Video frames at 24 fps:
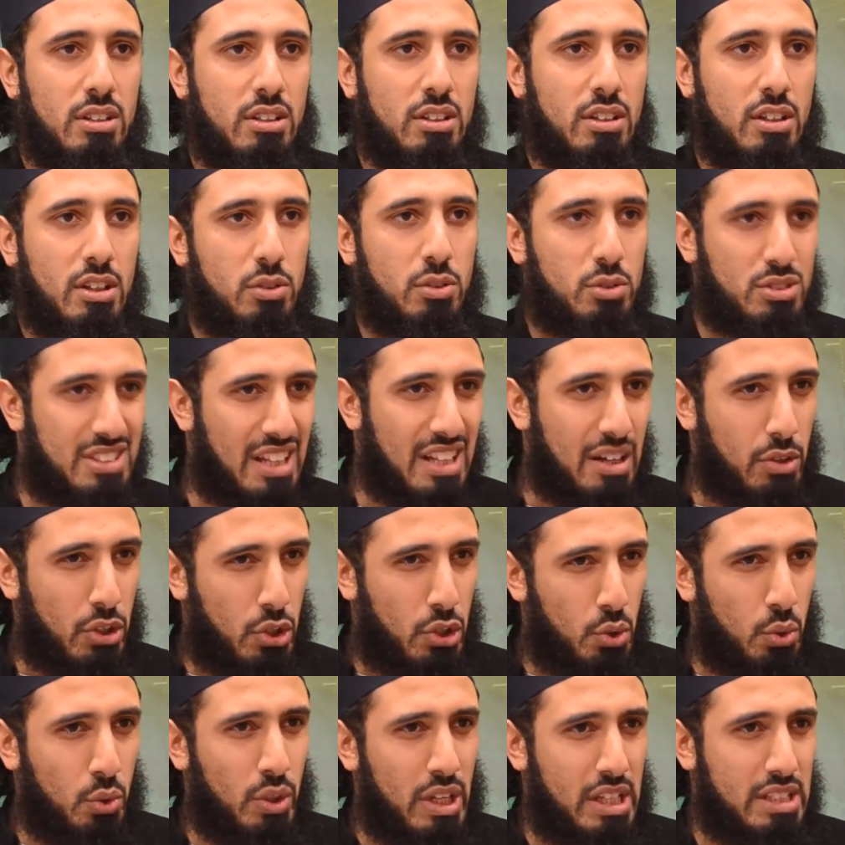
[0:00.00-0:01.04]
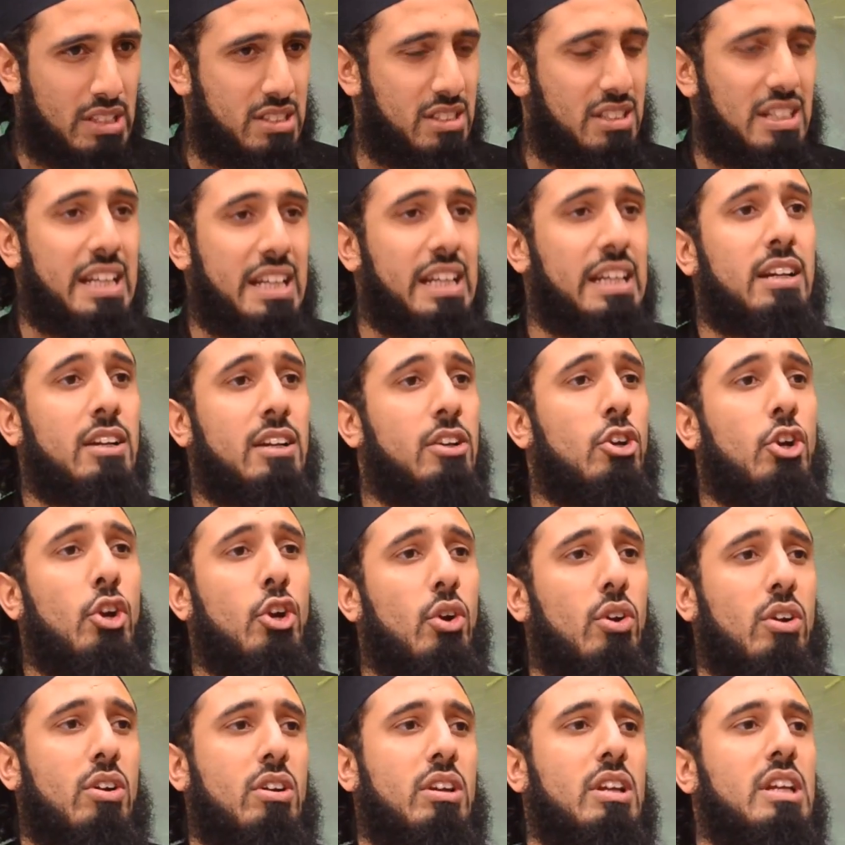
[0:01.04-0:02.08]
It was that unit. They didn't
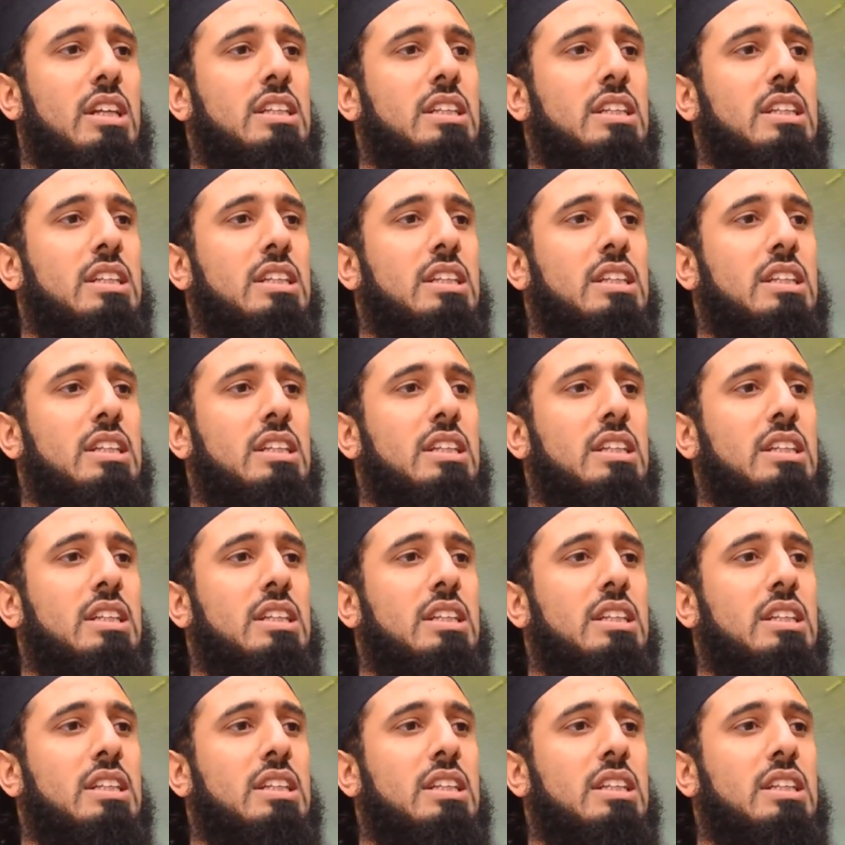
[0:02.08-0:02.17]
look,